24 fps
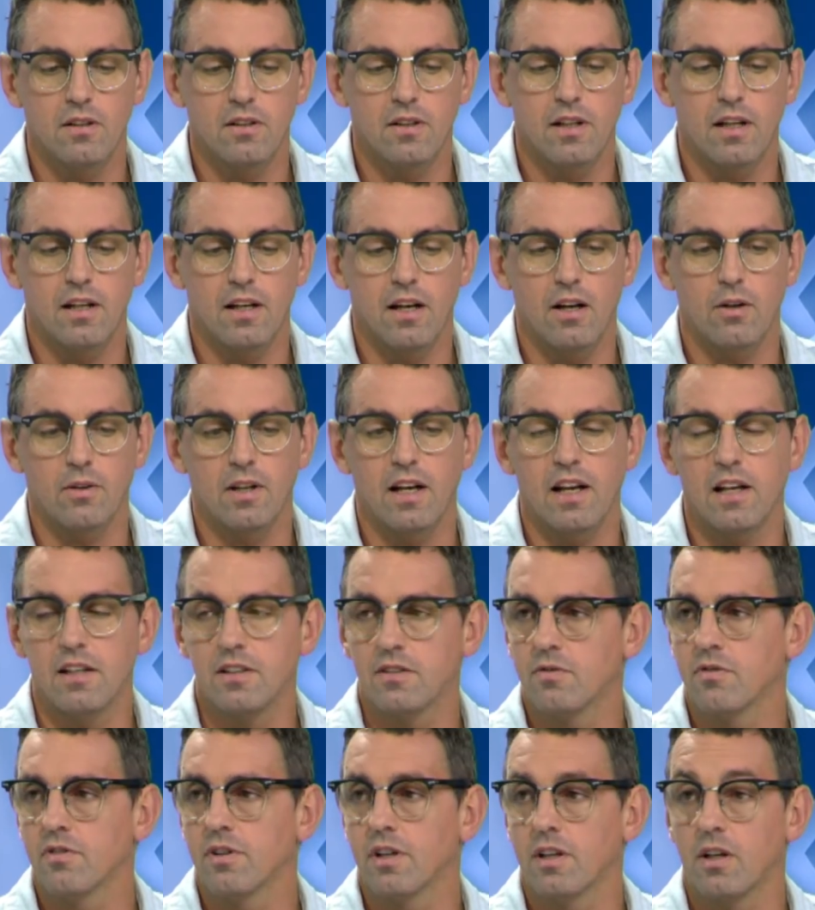they held hands
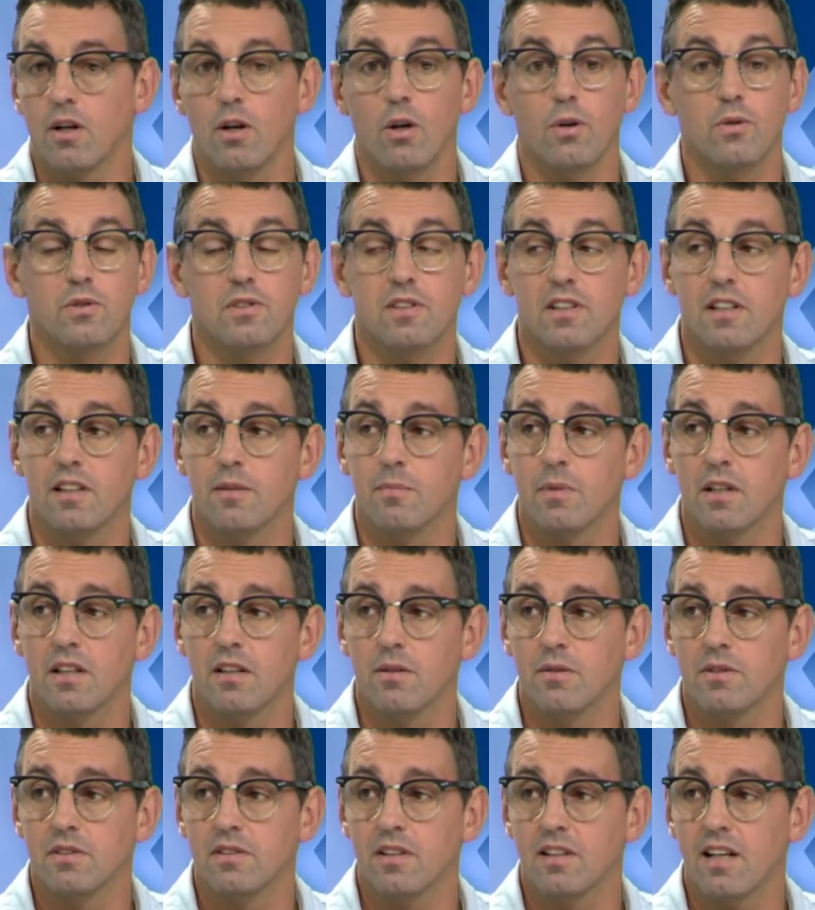very closely, but
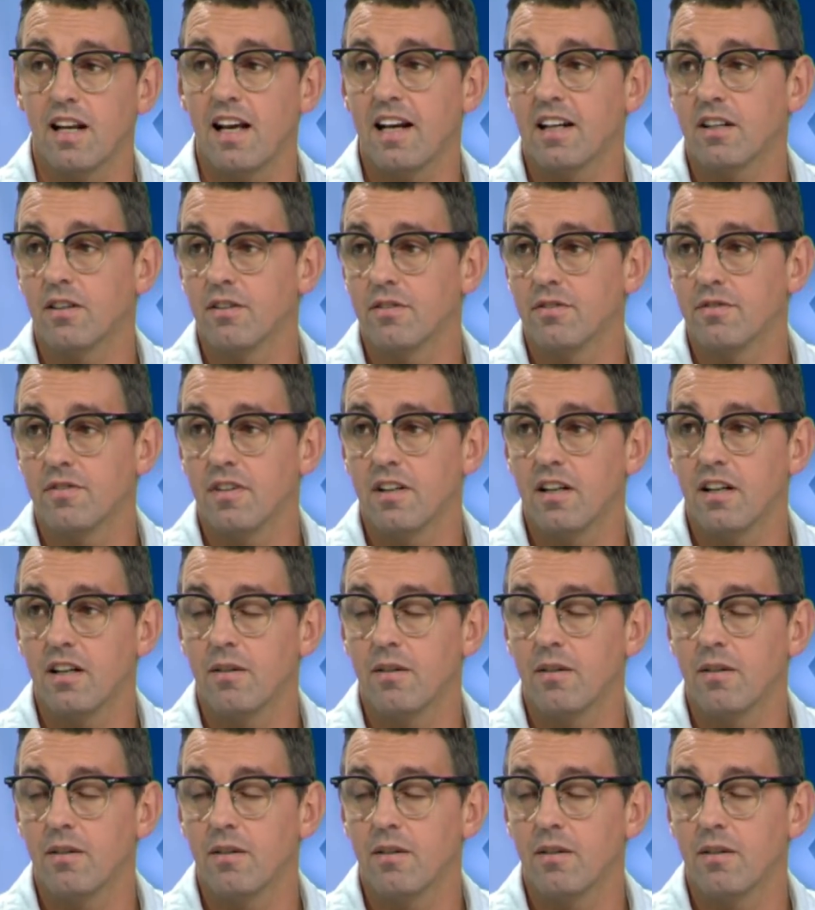there was a lack of,